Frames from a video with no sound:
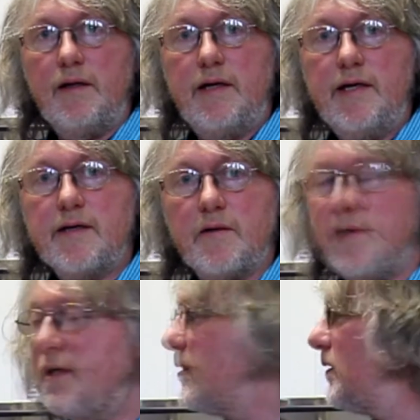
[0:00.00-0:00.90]
Here
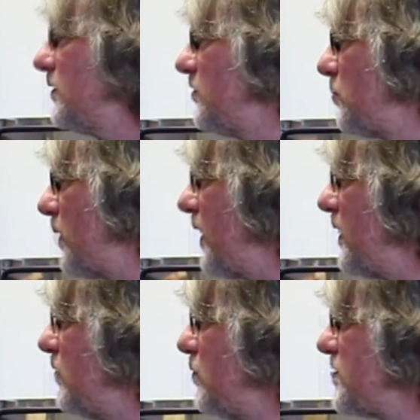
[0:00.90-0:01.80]
we are
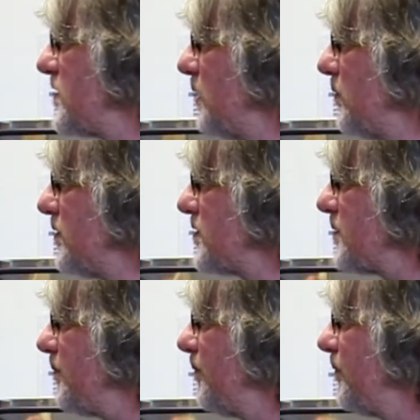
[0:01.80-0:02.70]
drying wood
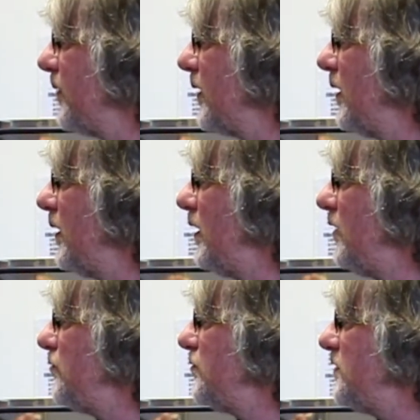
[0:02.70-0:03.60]
samples
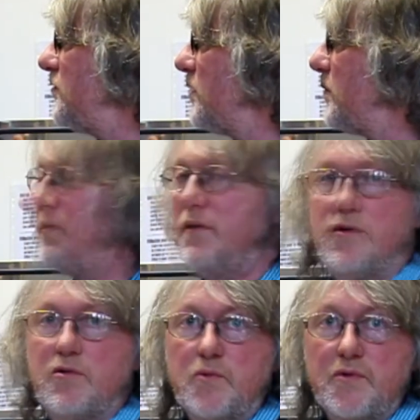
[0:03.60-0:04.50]
to
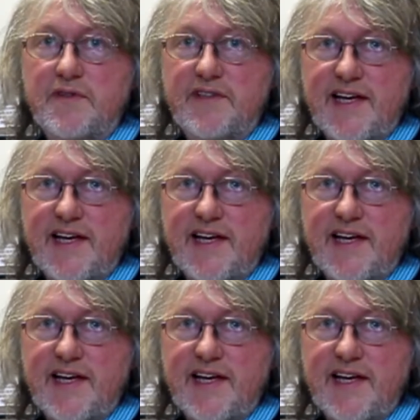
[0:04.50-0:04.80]
determine the wood